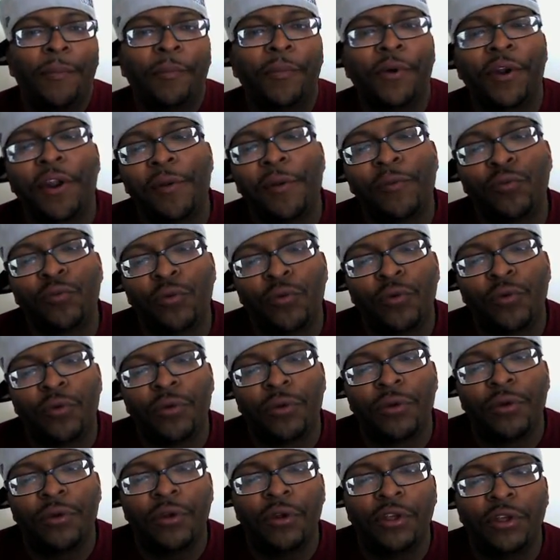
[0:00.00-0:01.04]
But um,
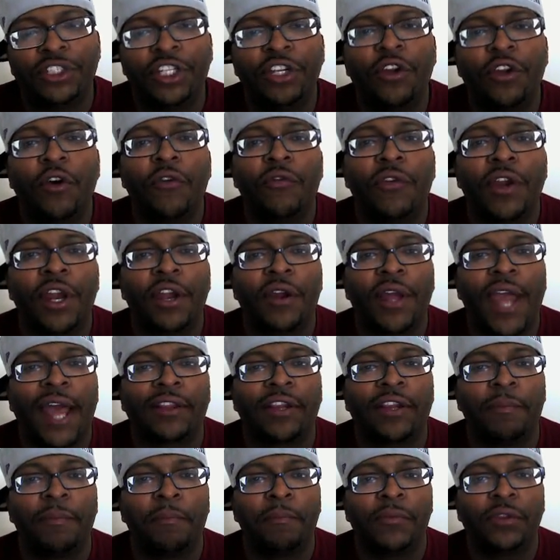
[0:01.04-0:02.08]
she over there
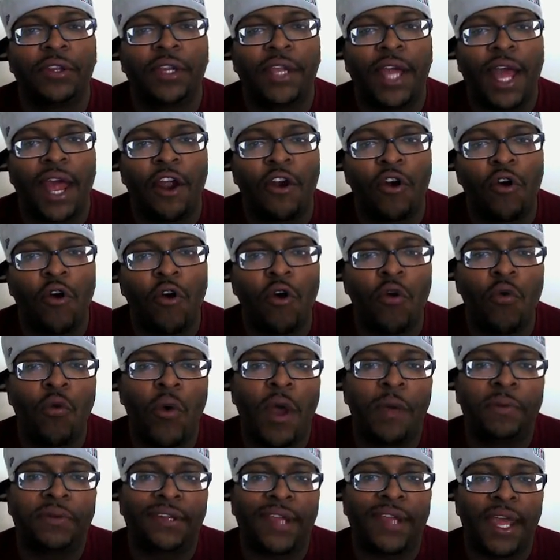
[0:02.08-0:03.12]
got the got her own
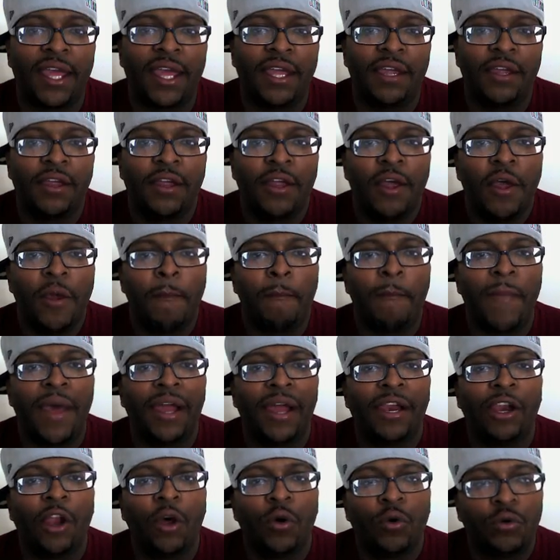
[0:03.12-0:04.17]
website,
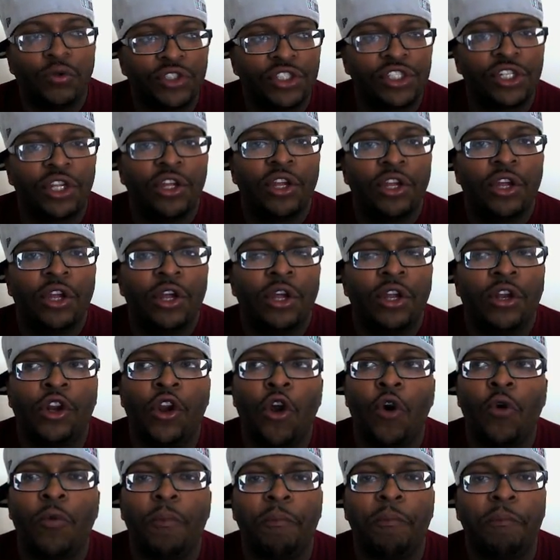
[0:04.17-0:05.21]
Mello's
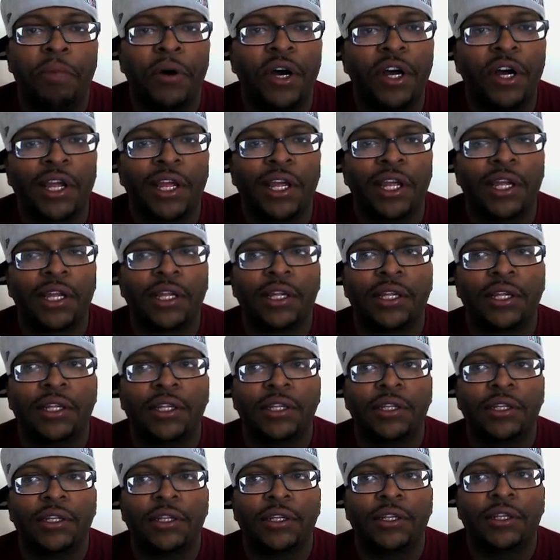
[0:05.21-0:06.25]
Notebook
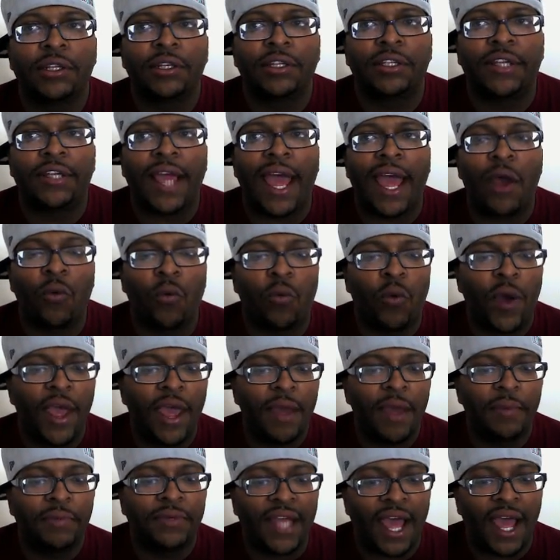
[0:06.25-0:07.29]
dot
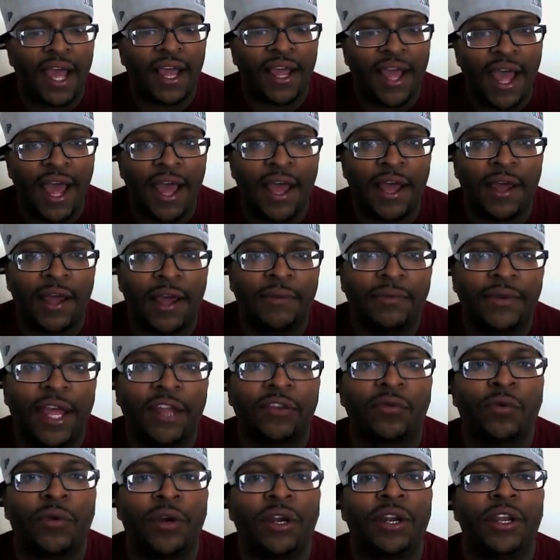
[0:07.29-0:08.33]
web dot com
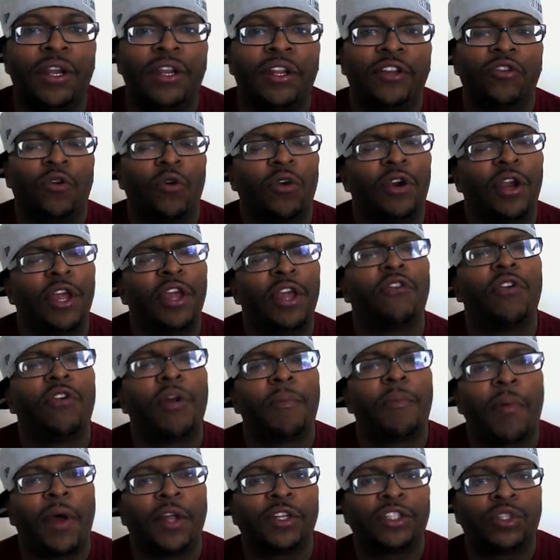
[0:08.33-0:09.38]
that's what it is or hit her
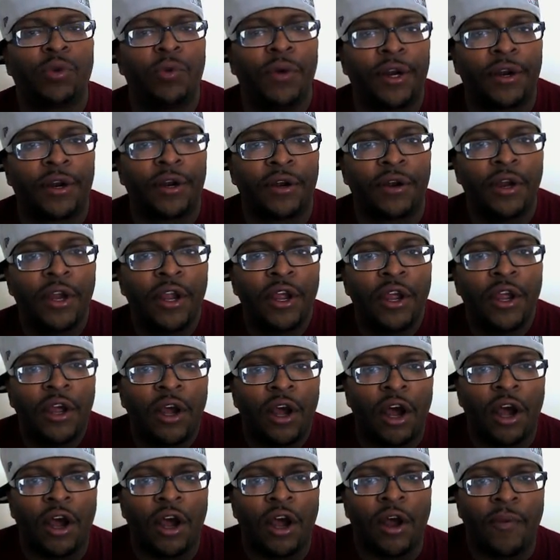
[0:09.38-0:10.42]
up on twitter
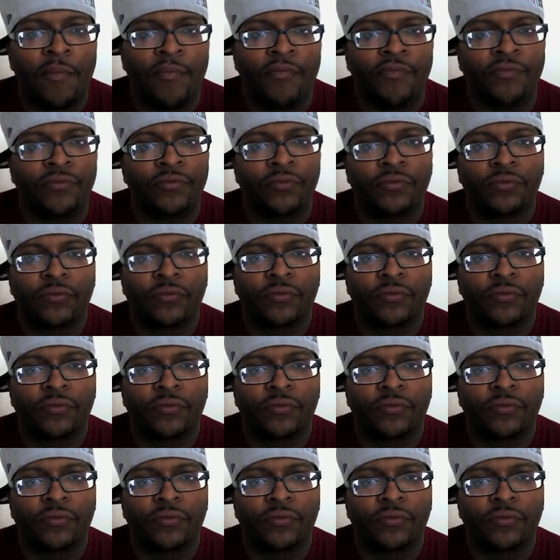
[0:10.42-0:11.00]
um